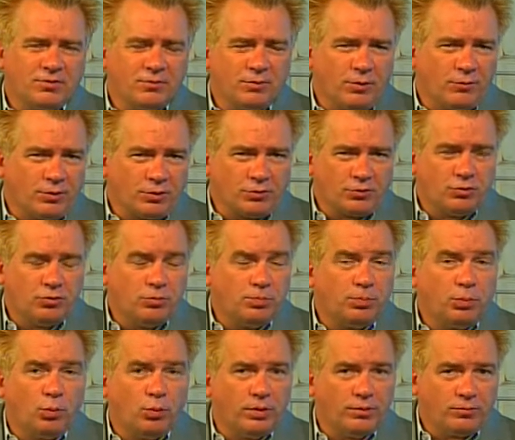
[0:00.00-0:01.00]
of over
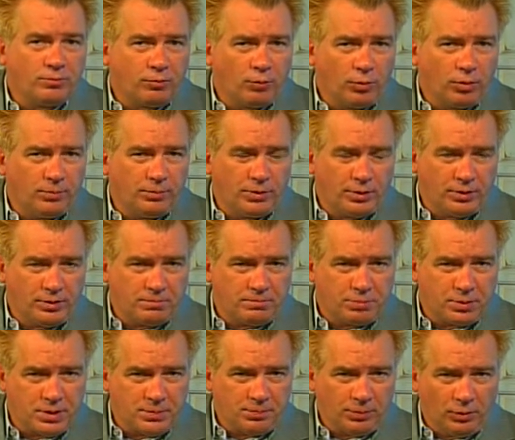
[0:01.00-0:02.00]
2.4 million
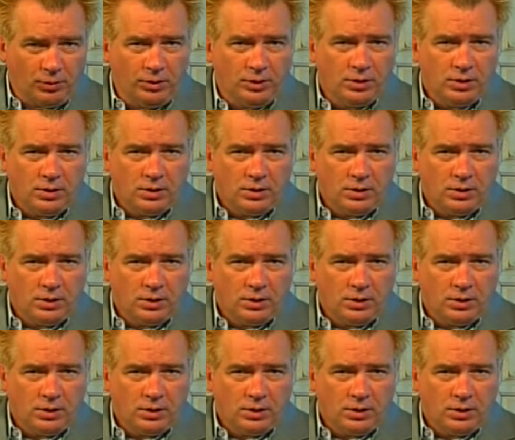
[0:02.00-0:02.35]
people